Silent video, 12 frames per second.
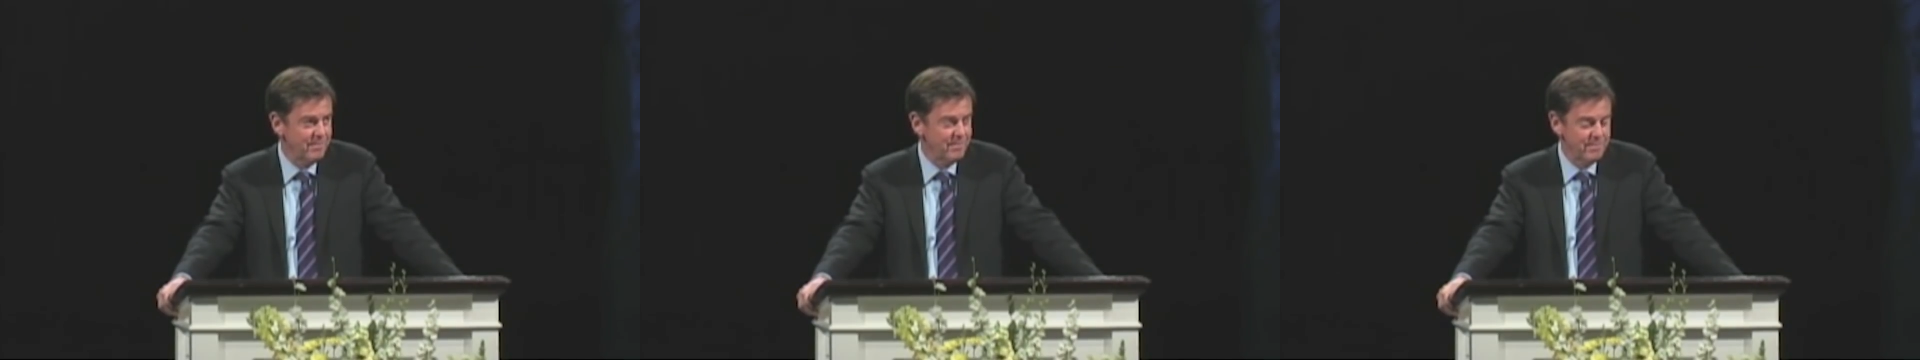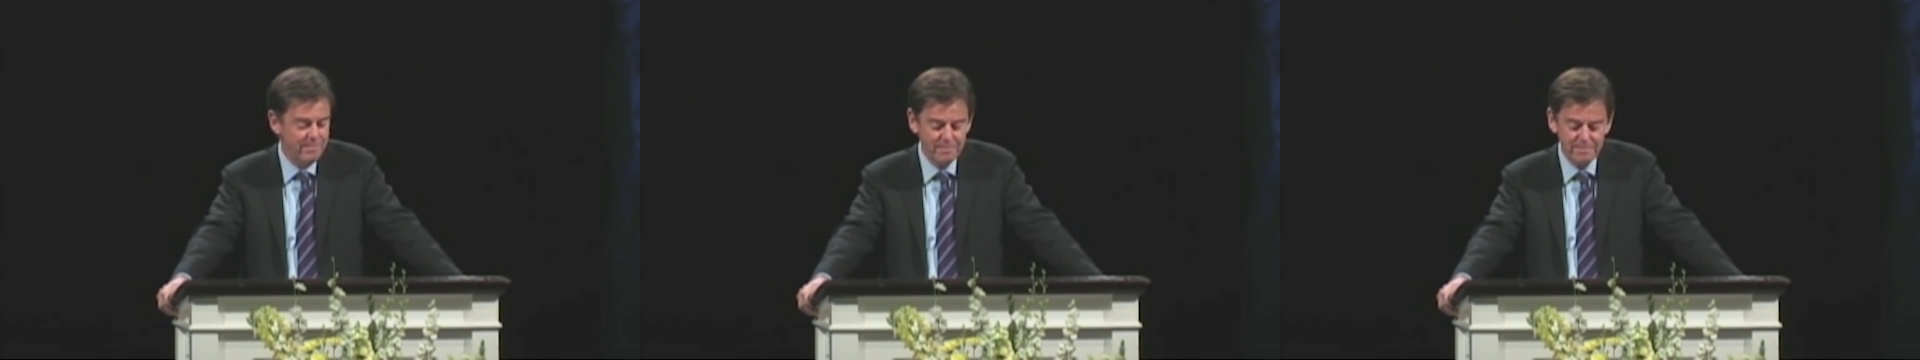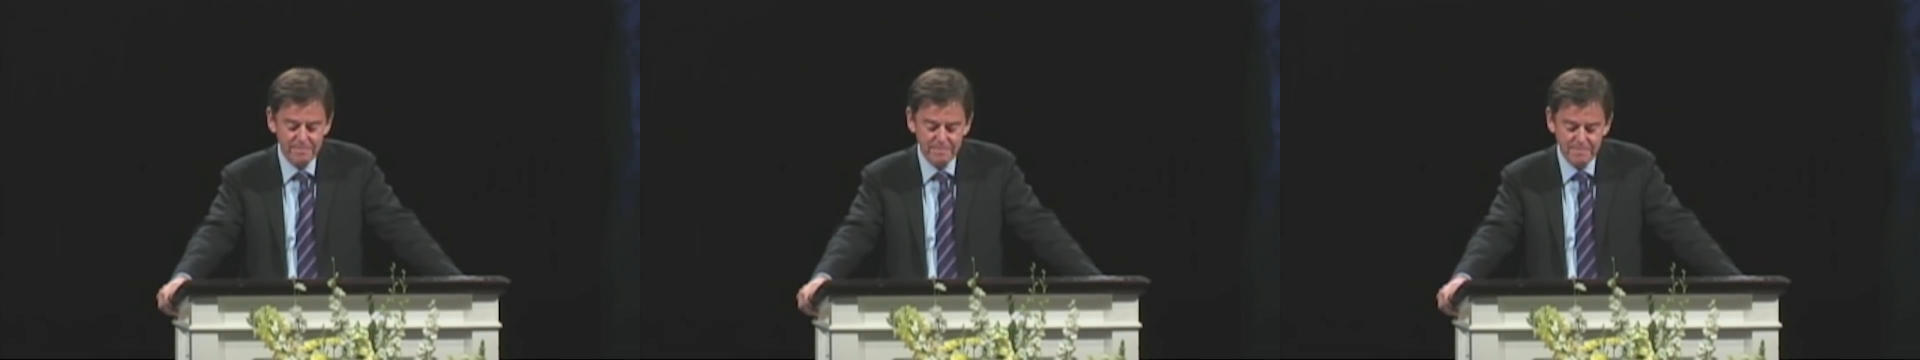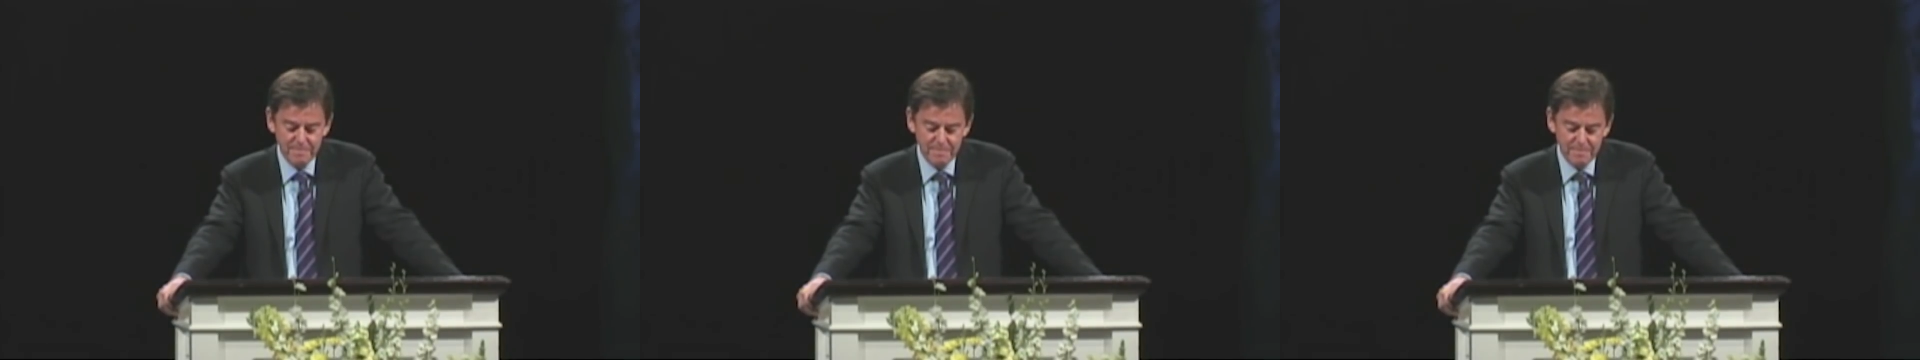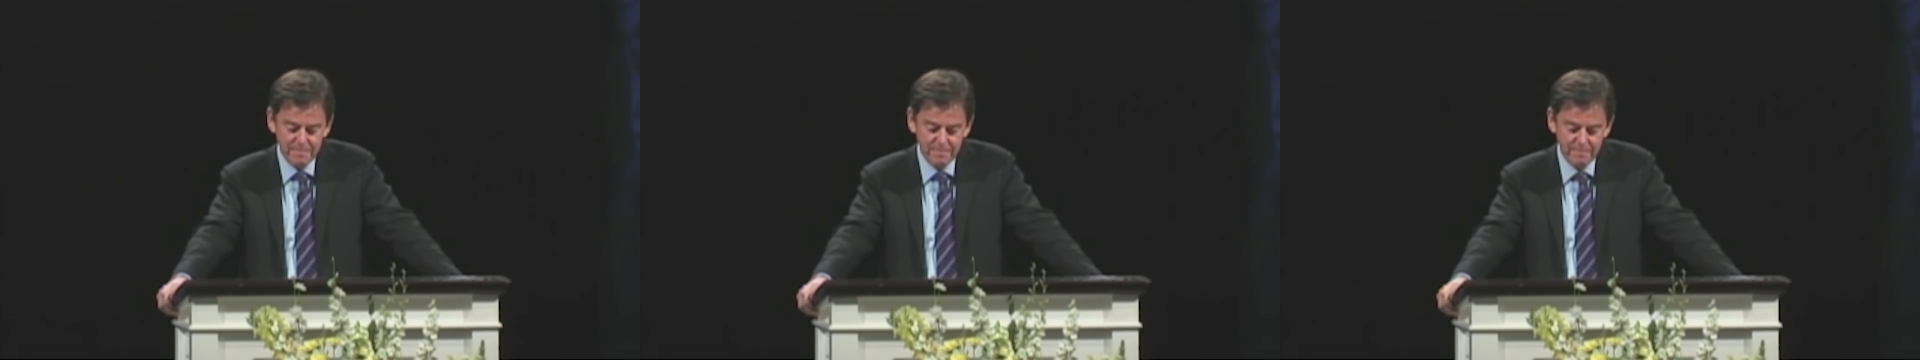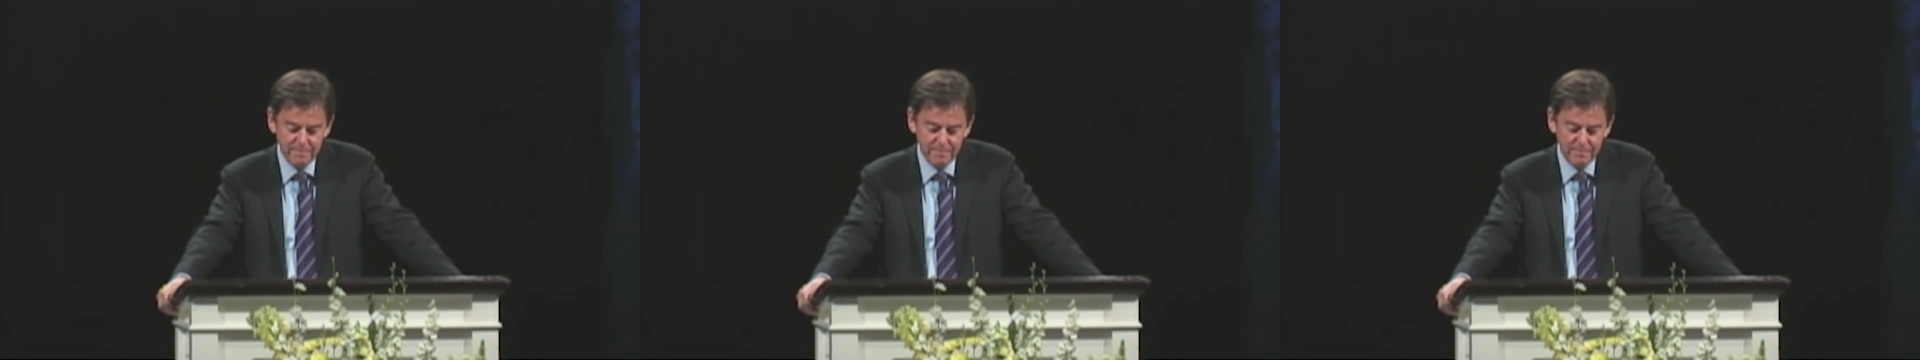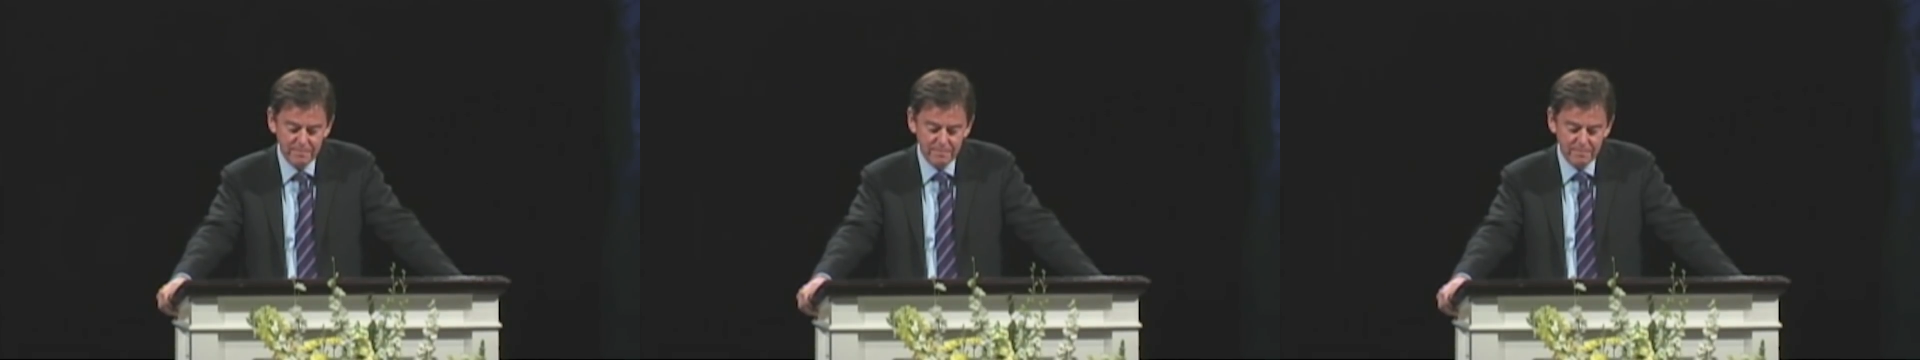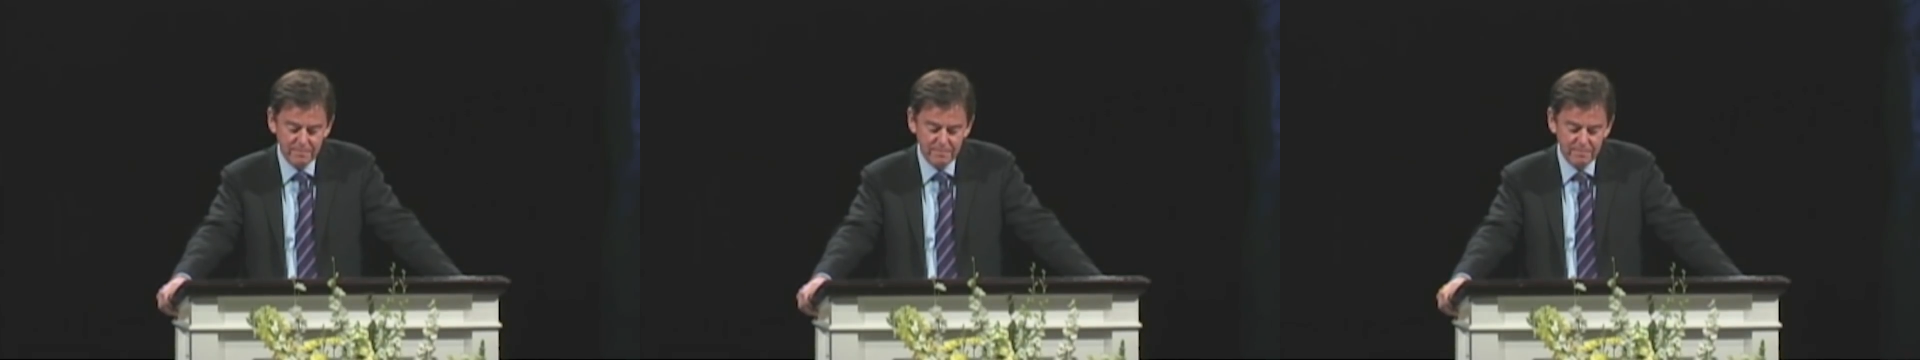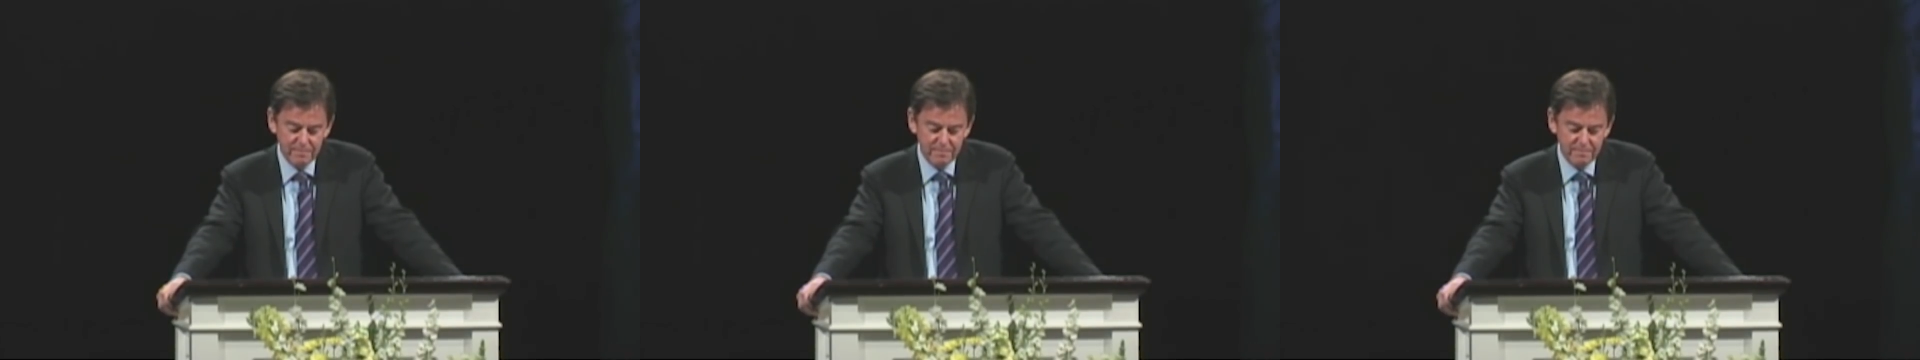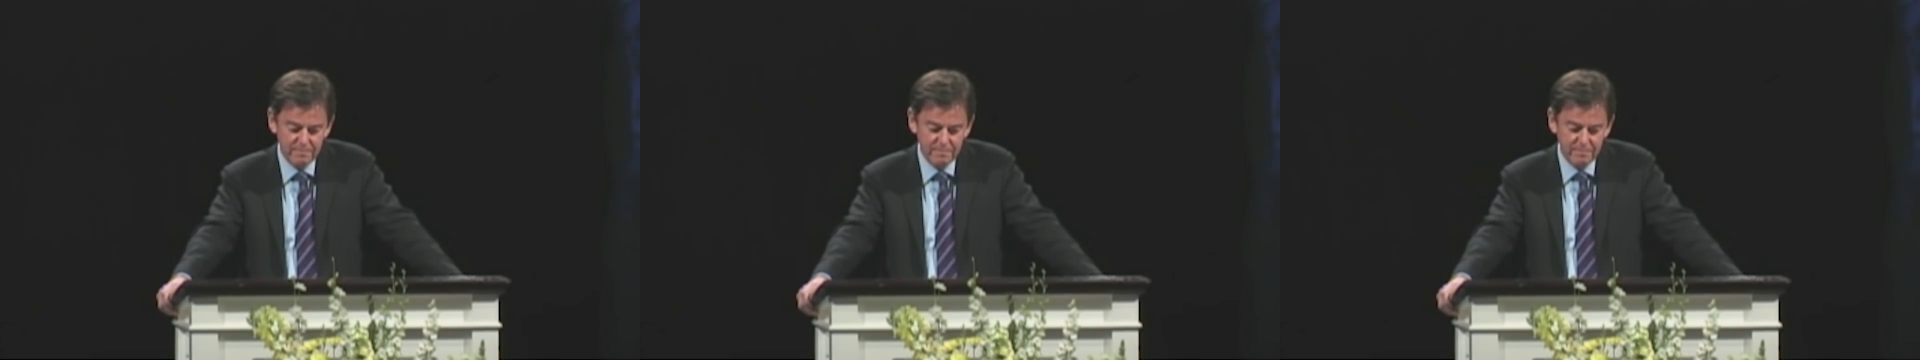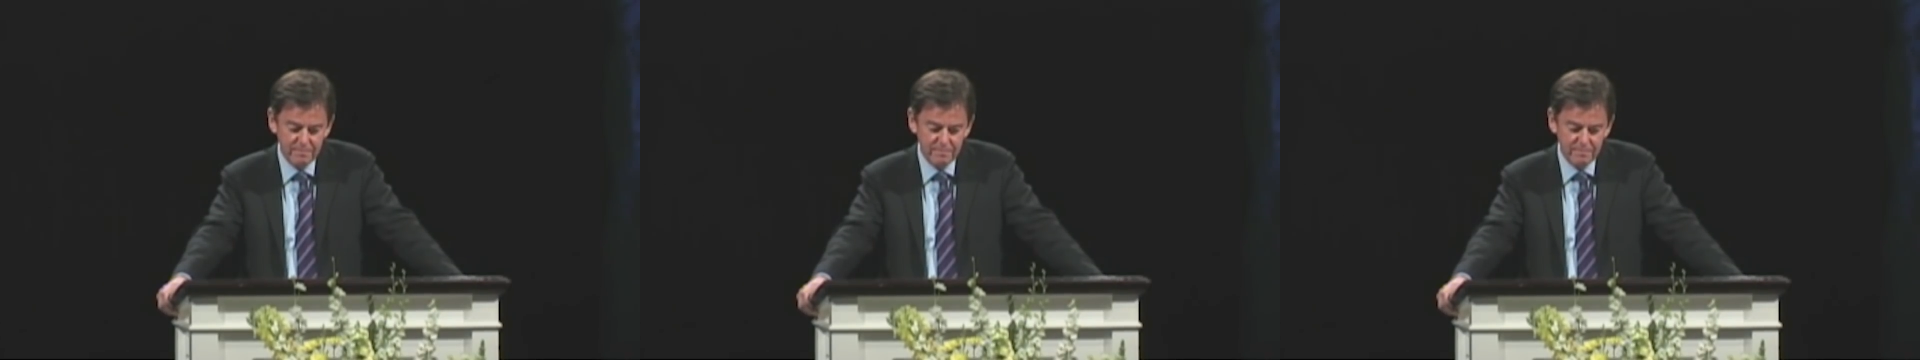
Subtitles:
(silence)